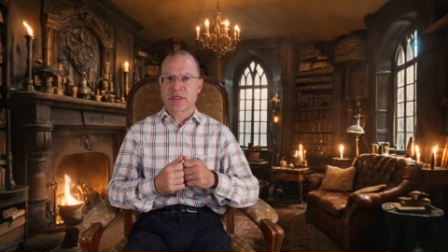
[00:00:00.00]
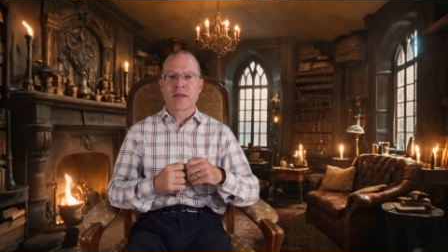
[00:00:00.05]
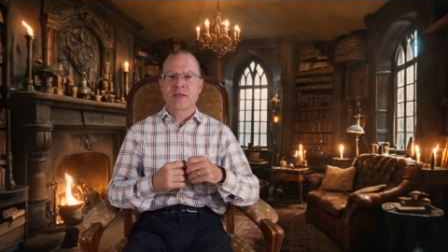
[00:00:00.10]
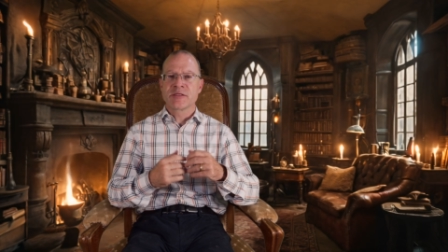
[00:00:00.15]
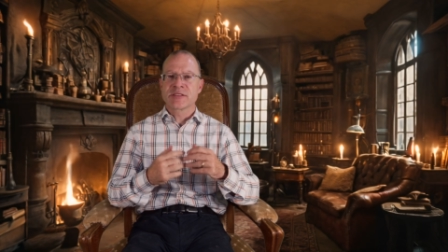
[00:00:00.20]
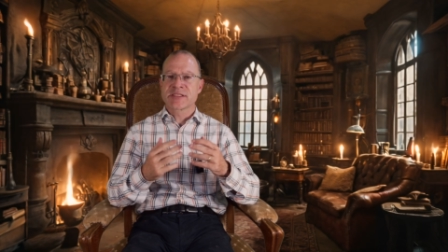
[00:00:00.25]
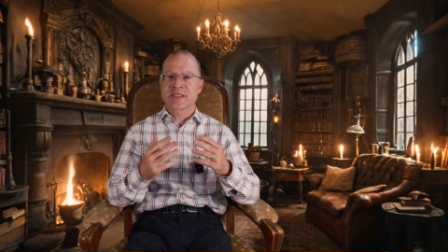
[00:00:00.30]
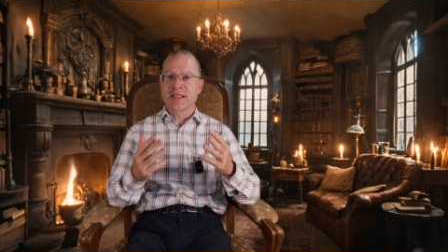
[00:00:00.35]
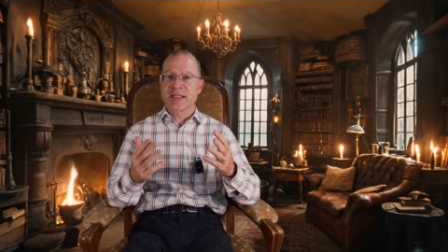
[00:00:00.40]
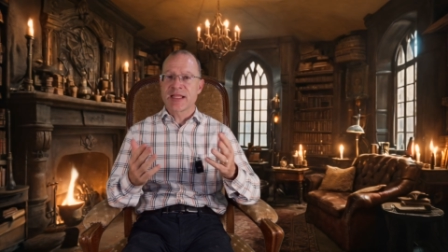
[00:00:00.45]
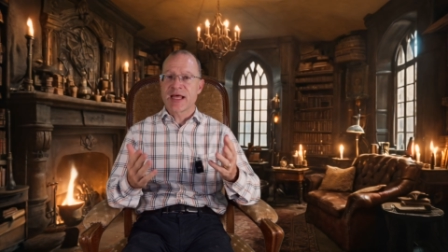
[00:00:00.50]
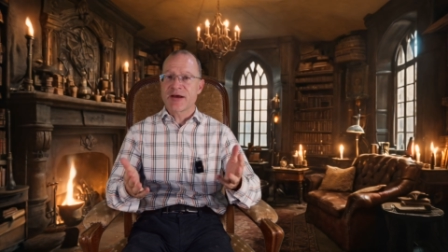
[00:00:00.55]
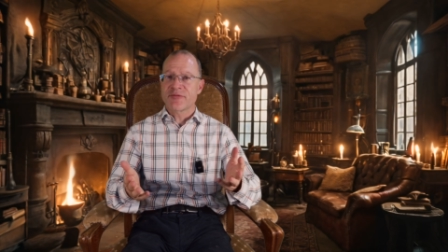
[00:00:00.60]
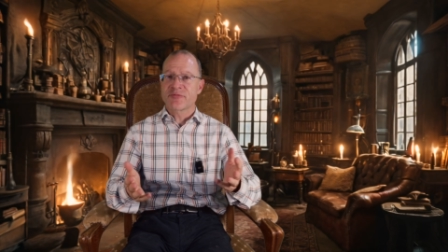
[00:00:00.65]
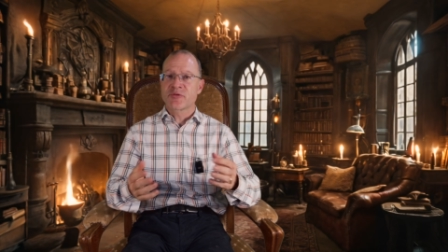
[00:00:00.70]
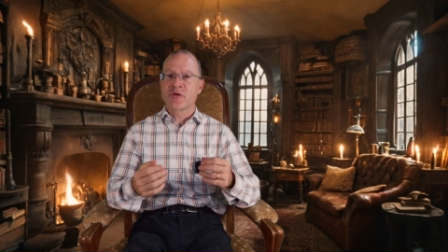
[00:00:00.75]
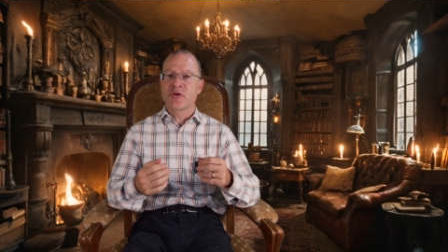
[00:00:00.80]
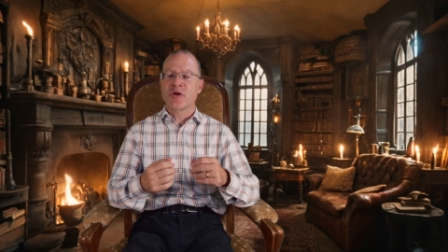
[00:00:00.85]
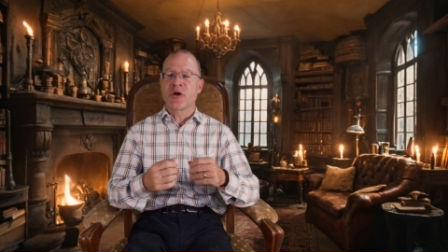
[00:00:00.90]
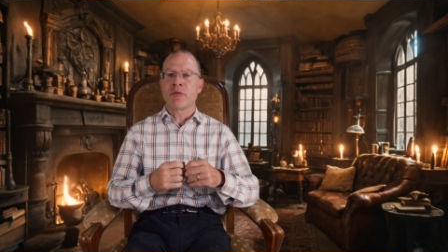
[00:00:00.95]
You still have
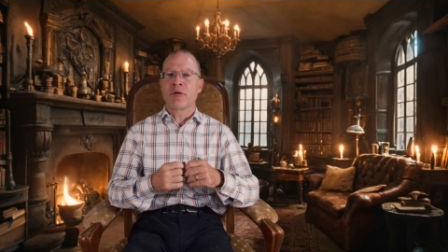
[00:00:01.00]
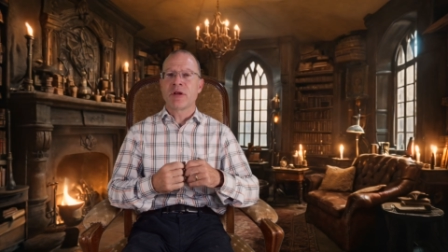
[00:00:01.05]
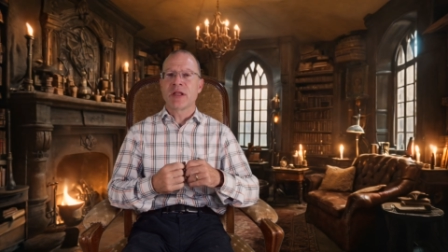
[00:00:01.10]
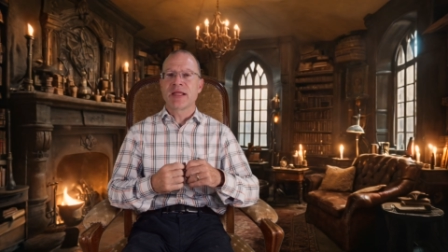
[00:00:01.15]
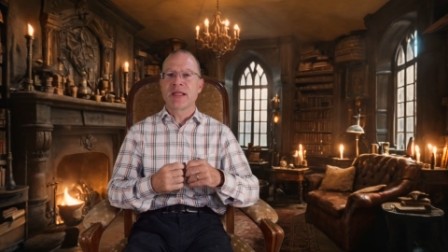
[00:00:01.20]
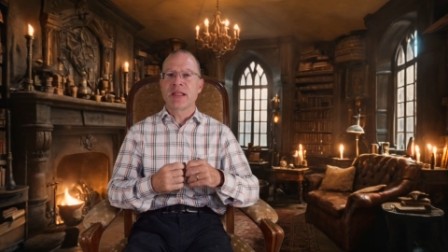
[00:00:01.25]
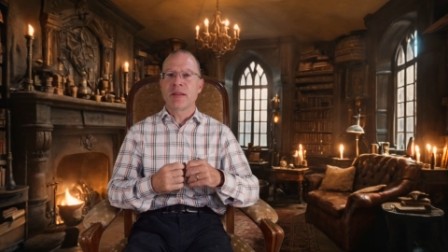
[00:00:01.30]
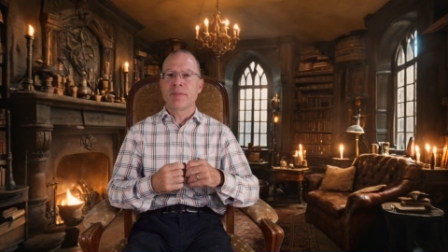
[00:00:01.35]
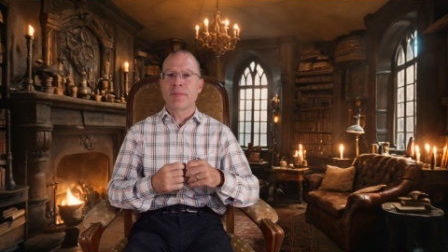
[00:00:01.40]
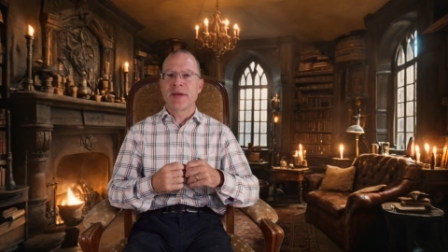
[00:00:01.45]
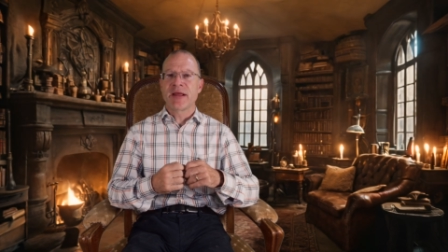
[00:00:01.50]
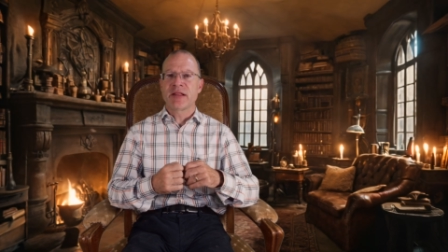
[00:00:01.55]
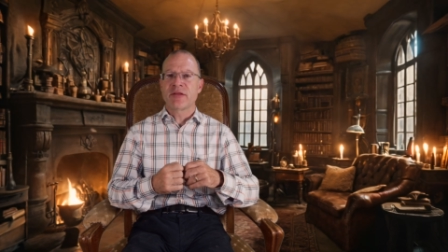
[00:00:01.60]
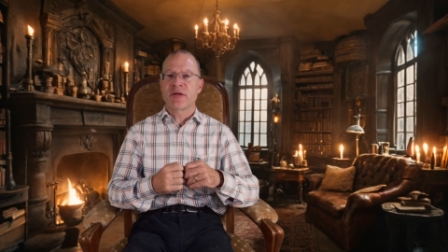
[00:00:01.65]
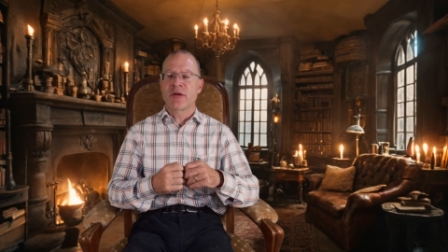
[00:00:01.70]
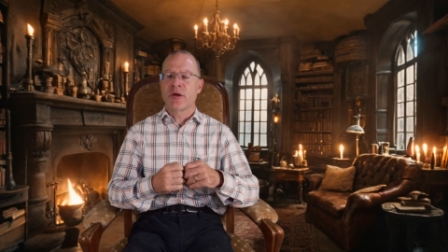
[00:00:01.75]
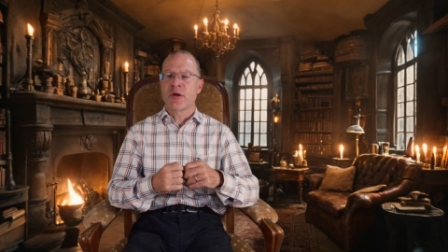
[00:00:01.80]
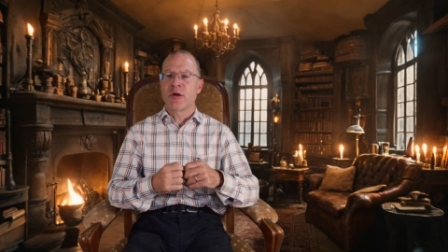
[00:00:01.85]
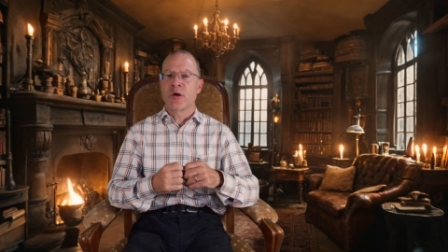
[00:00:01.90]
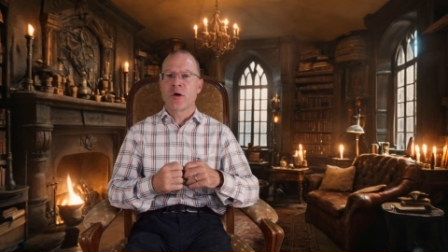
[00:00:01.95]
to know a little bit
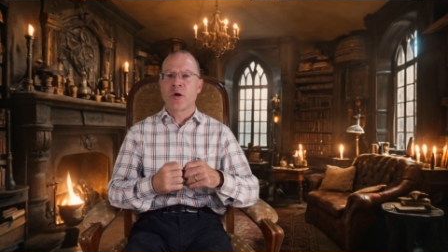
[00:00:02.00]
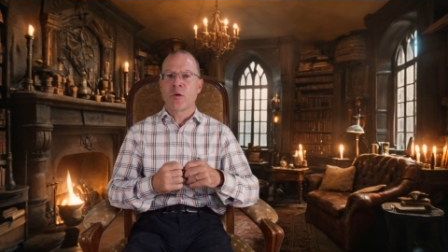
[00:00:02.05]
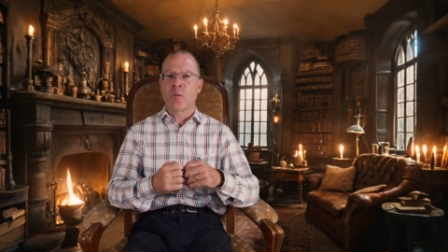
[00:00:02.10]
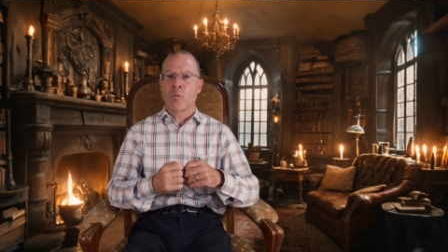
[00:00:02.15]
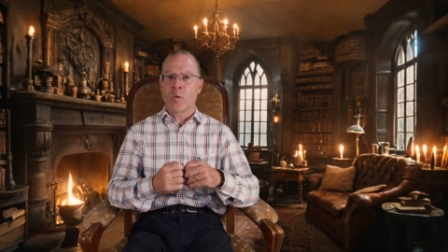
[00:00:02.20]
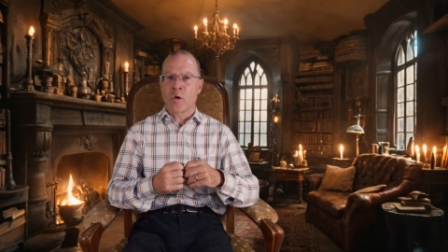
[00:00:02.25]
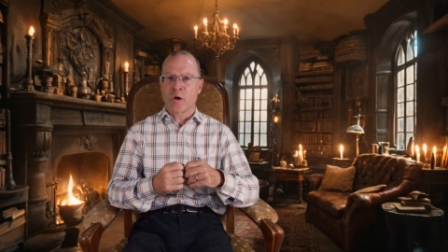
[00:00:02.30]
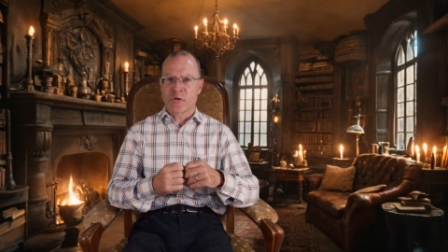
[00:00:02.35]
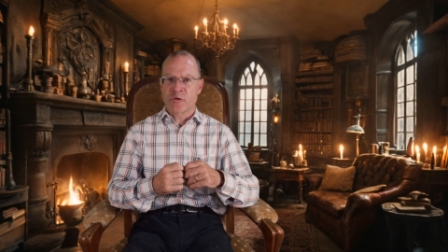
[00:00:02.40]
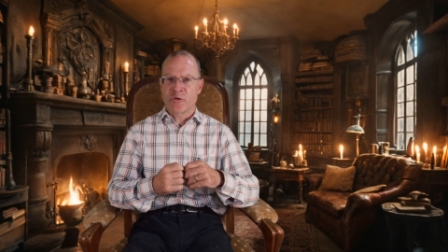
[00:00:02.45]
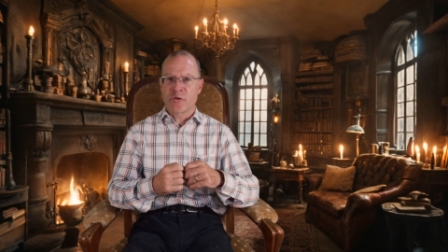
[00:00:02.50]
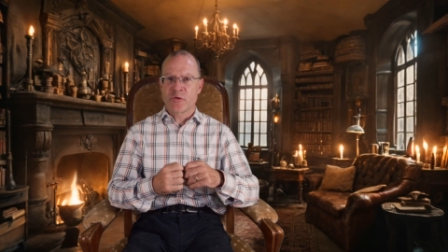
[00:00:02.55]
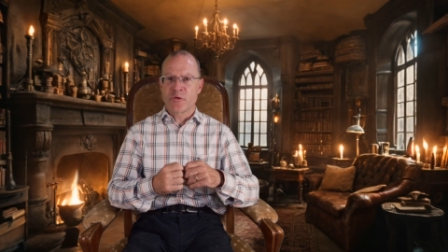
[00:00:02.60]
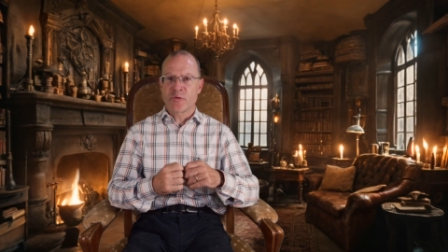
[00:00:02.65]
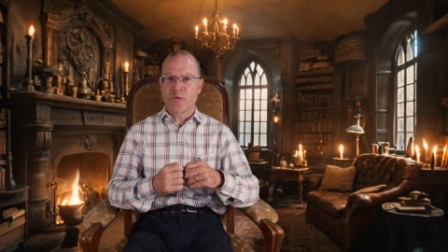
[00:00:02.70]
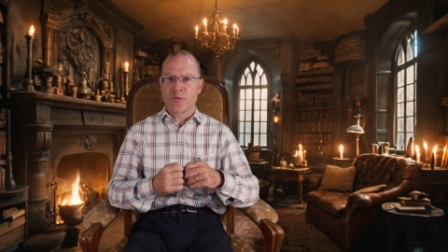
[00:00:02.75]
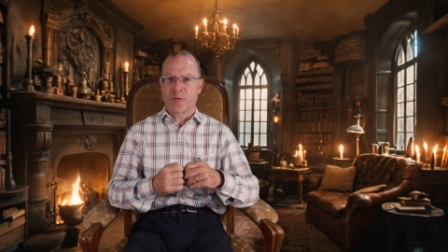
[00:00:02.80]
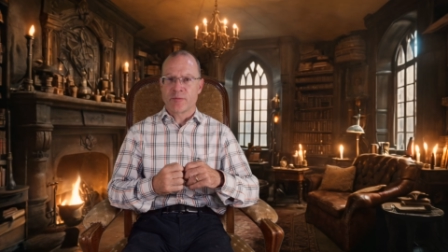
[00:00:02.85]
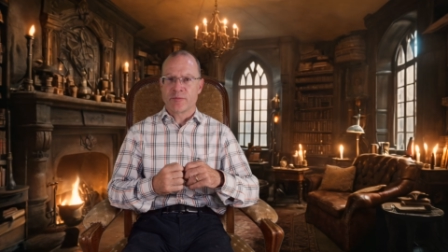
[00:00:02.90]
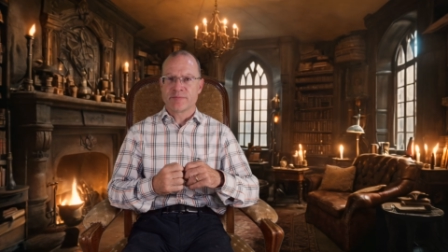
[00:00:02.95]
what to
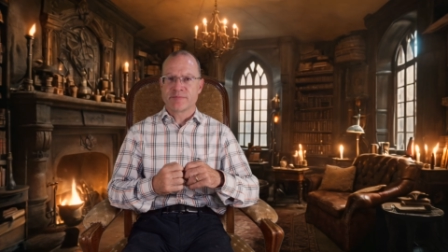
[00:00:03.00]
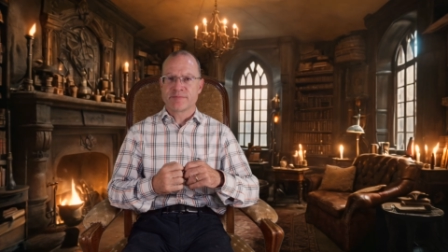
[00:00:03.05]
do.